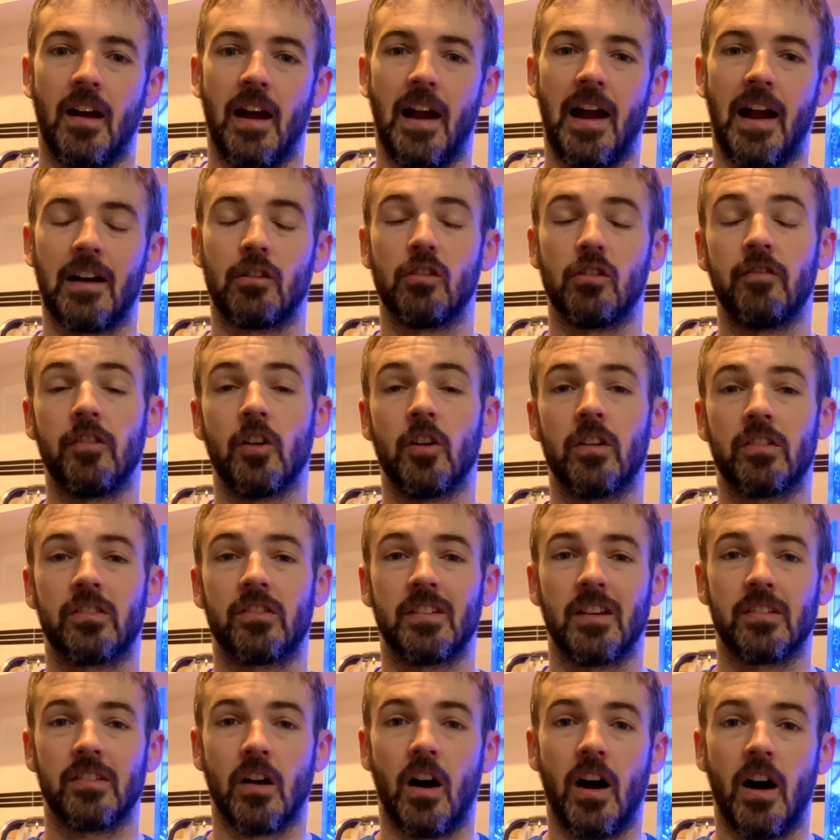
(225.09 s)
Aquaforest
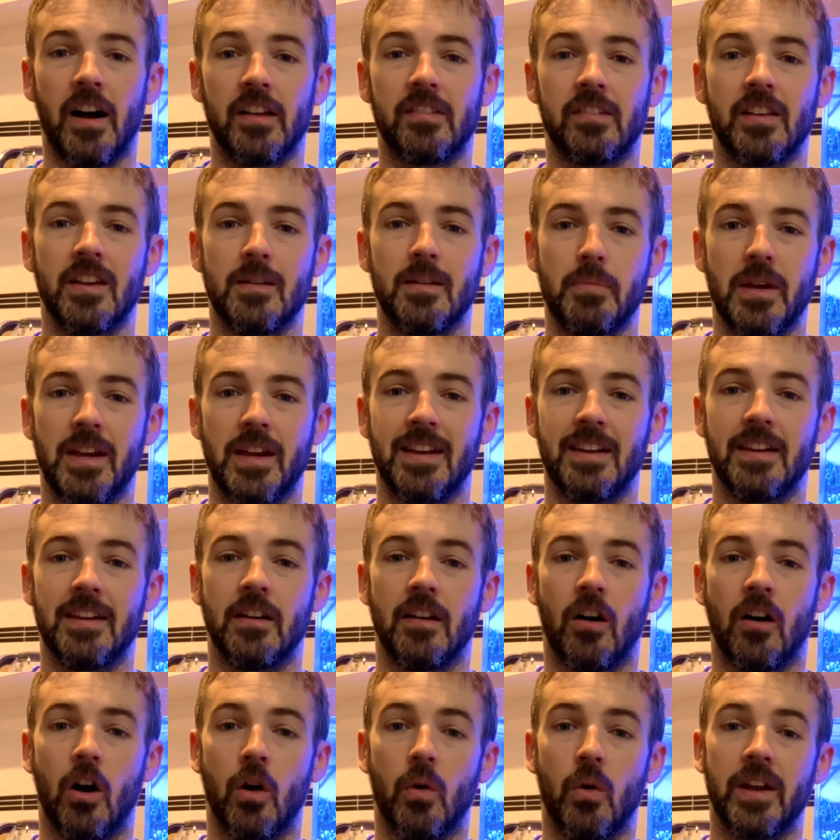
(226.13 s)
does
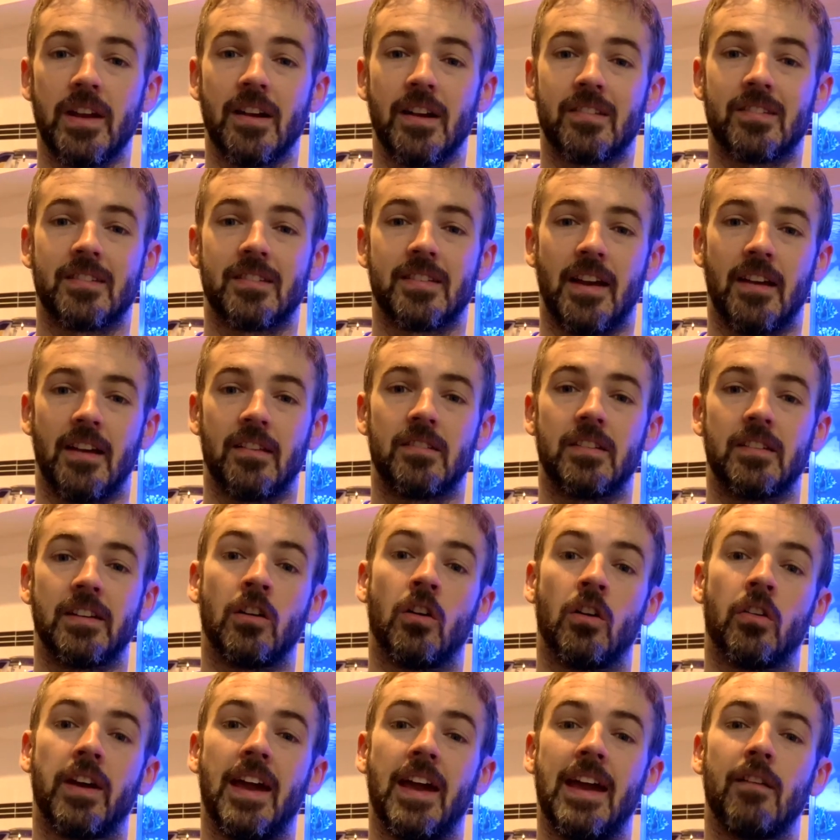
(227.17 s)
ICP-OES testing
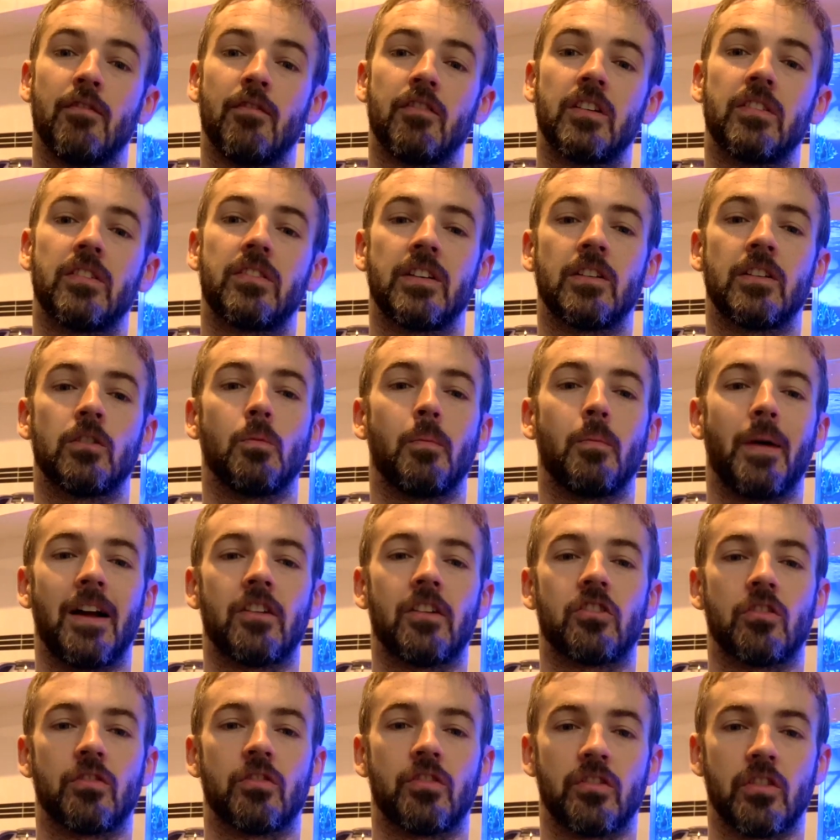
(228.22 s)
on every single
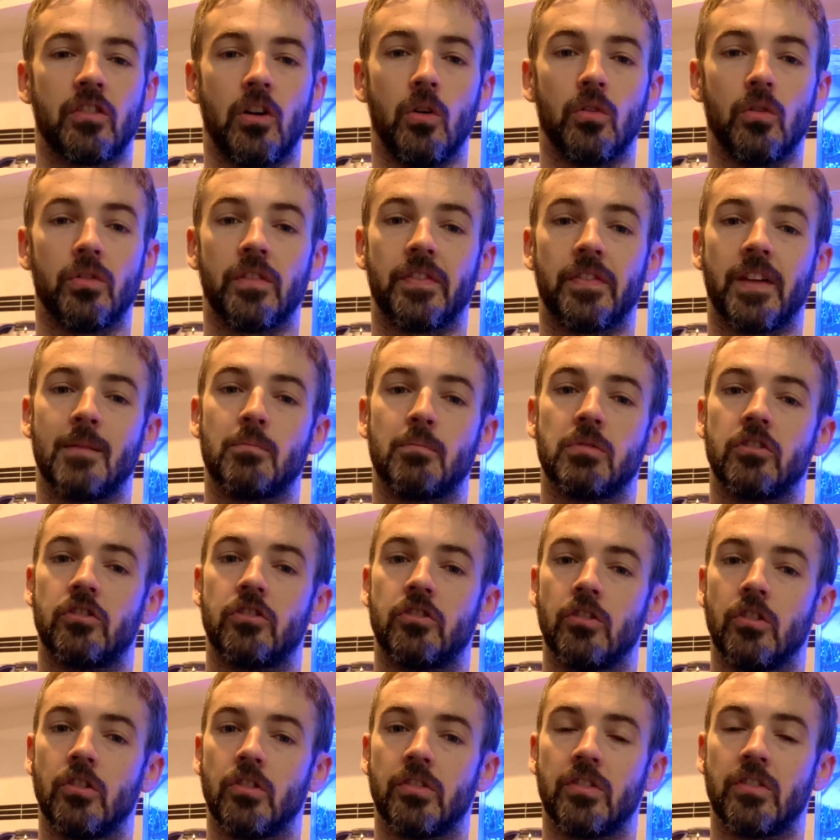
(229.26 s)
batch of salt that they
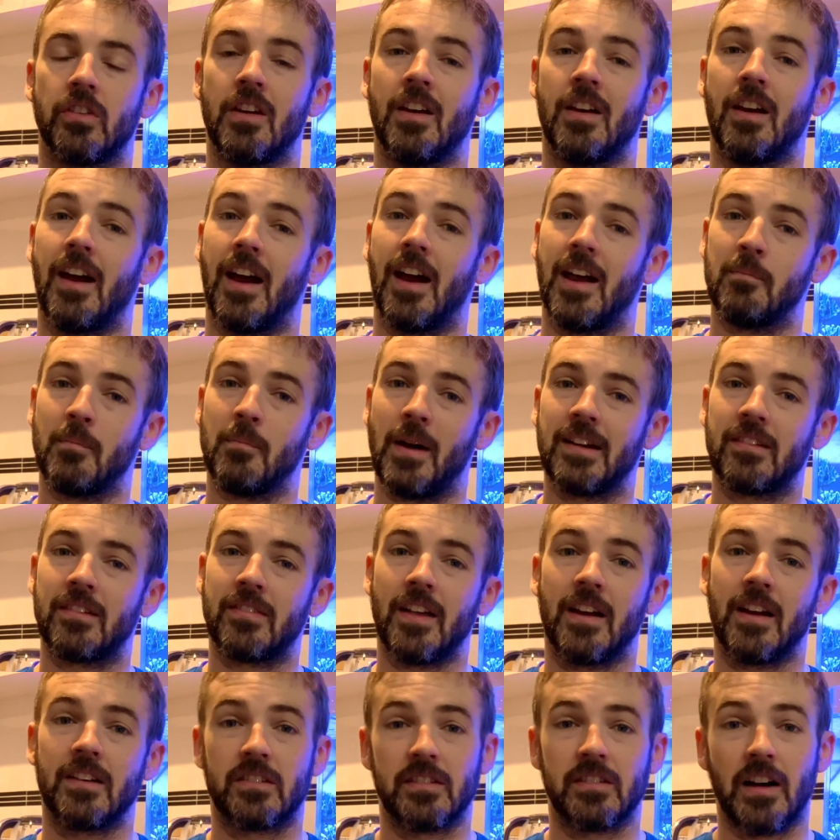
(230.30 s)
produce and makes
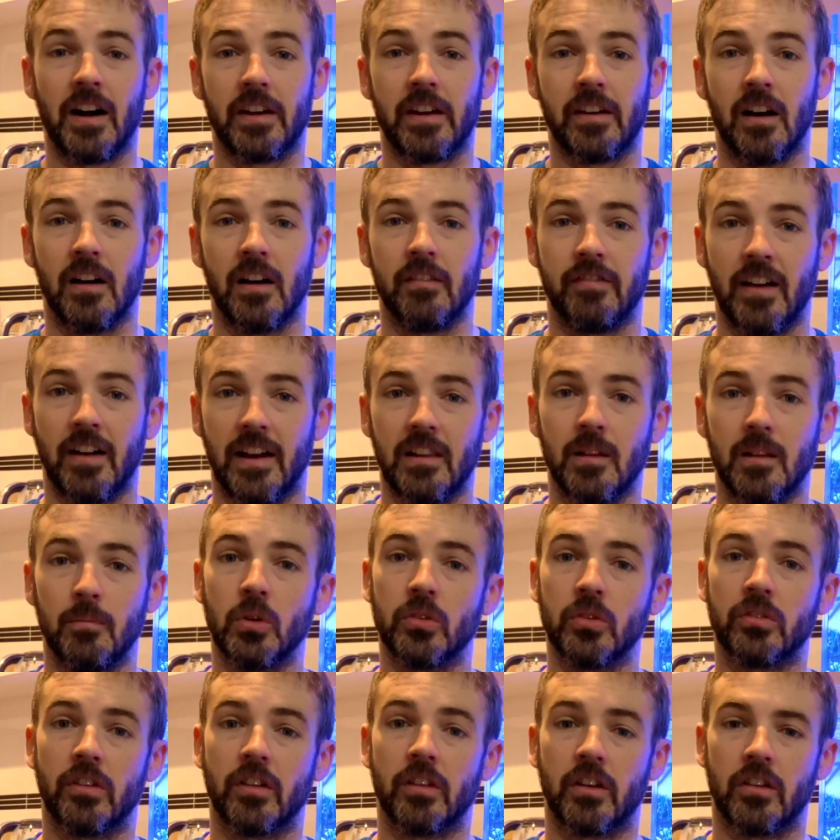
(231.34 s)
that data
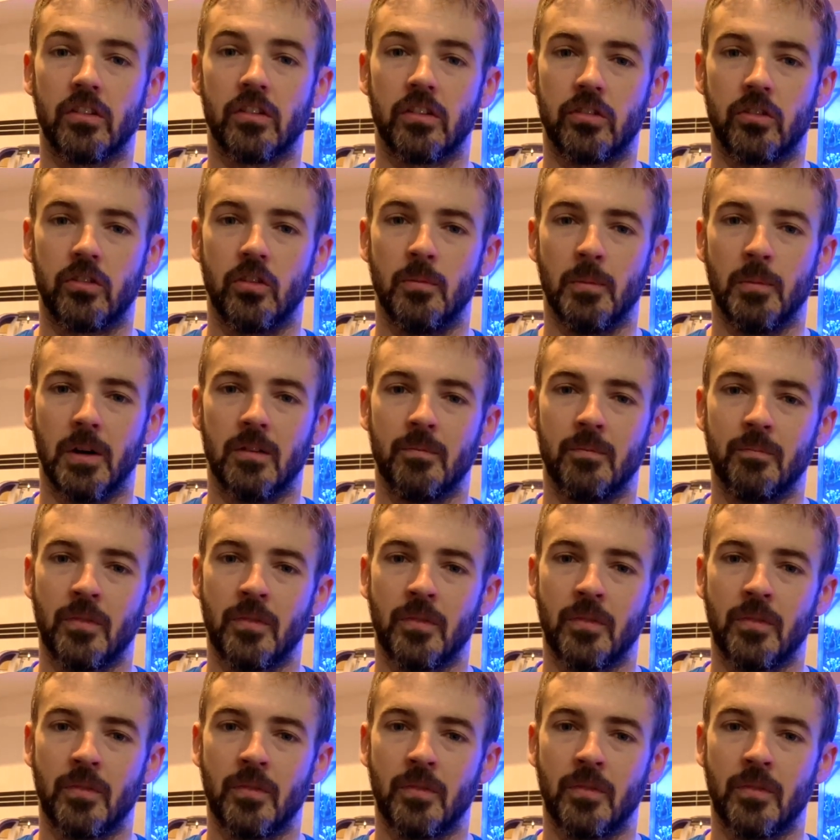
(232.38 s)
available to the consumer.